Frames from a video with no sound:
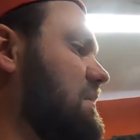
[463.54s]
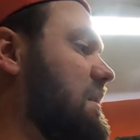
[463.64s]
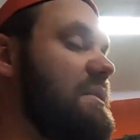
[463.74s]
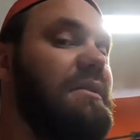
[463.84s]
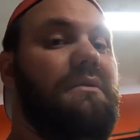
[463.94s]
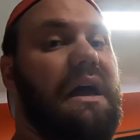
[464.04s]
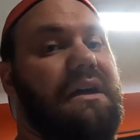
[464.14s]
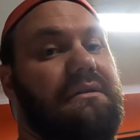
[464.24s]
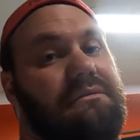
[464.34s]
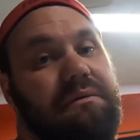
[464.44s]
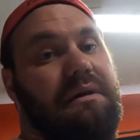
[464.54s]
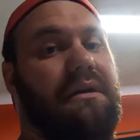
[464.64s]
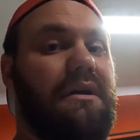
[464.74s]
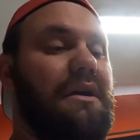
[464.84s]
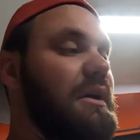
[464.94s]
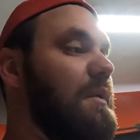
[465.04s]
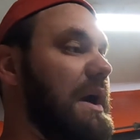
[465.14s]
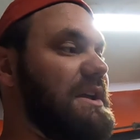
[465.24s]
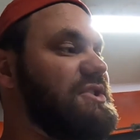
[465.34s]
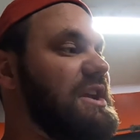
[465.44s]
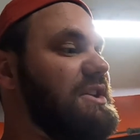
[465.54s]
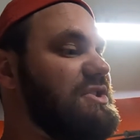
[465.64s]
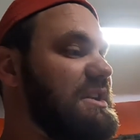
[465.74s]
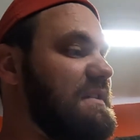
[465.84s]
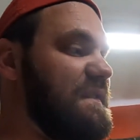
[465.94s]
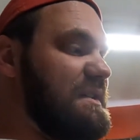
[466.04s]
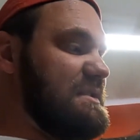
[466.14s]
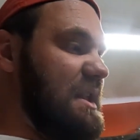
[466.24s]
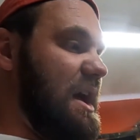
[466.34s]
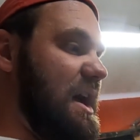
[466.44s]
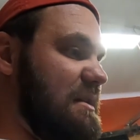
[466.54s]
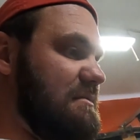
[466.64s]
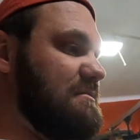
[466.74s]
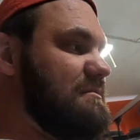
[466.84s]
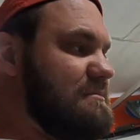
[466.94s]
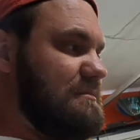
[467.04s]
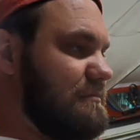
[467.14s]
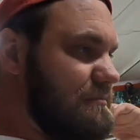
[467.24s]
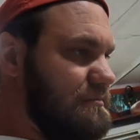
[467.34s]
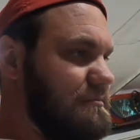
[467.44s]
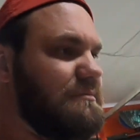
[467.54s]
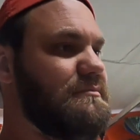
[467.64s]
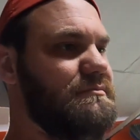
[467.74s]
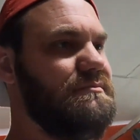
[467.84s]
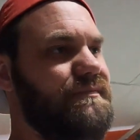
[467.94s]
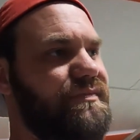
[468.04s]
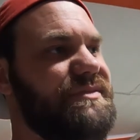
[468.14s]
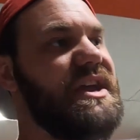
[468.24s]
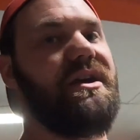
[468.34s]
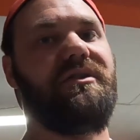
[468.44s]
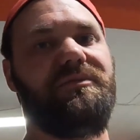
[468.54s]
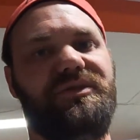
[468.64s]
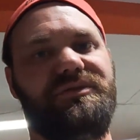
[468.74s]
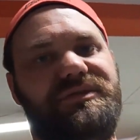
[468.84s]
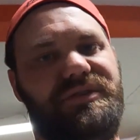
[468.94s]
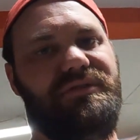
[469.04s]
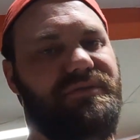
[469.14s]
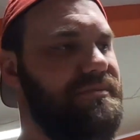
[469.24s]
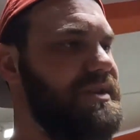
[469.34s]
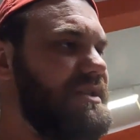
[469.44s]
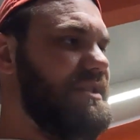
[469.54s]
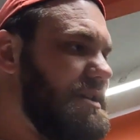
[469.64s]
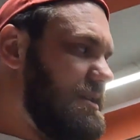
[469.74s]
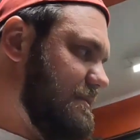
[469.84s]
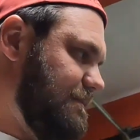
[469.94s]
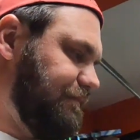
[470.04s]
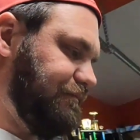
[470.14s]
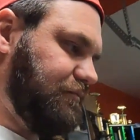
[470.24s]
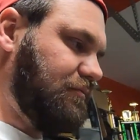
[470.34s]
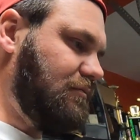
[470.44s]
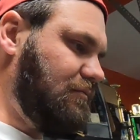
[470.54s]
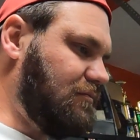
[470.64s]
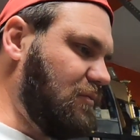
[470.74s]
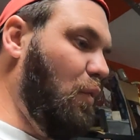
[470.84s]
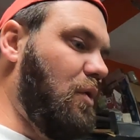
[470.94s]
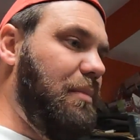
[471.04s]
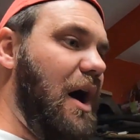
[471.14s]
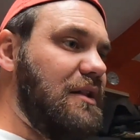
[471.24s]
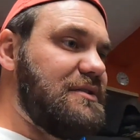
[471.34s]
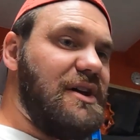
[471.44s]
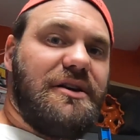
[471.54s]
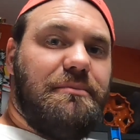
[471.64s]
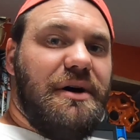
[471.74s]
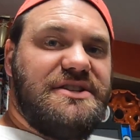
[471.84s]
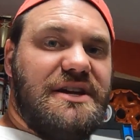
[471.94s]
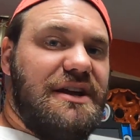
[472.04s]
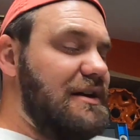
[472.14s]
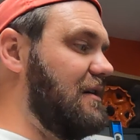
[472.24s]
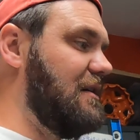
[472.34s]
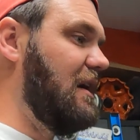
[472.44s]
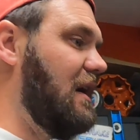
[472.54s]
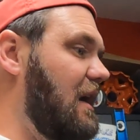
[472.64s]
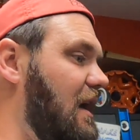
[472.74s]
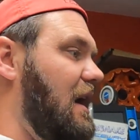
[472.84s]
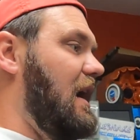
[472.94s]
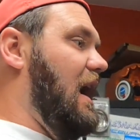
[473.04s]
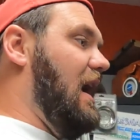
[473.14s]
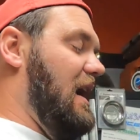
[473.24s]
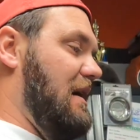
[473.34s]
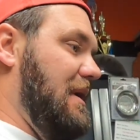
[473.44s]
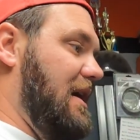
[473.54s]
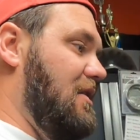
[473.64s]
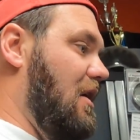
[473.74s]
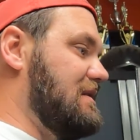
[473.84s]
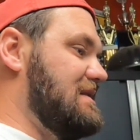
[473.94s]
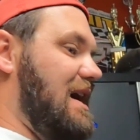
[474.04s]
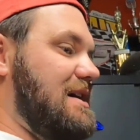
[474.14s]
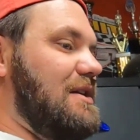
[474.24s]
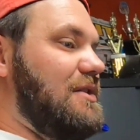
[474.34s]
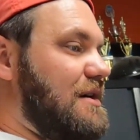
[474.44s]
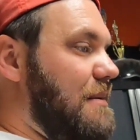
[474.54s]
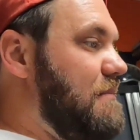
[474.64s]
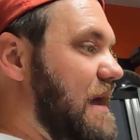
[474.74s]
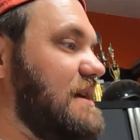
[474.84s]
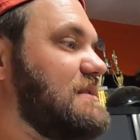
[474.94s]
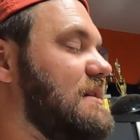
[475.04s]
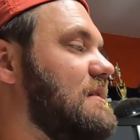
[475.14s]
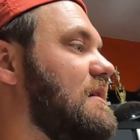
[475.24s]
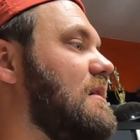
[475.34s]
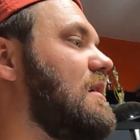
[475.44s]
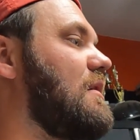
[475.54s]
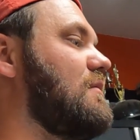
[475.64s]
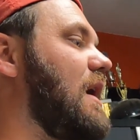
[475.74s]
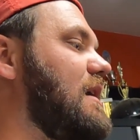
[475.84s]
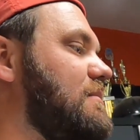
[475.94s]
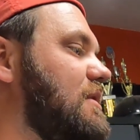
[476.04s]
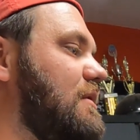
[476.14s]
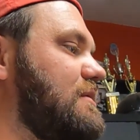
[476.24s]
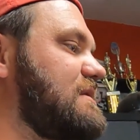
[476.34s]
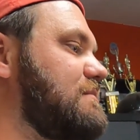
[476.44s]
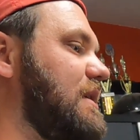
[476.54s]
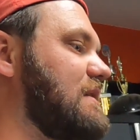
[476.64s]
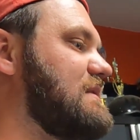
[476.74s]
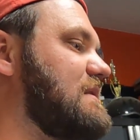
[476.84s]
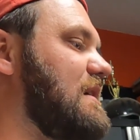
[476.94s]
you know, why change it if it's not terrible? You know what I mean? Like, we're ballers on a budget here. I know it's not going to look amazing right up close, but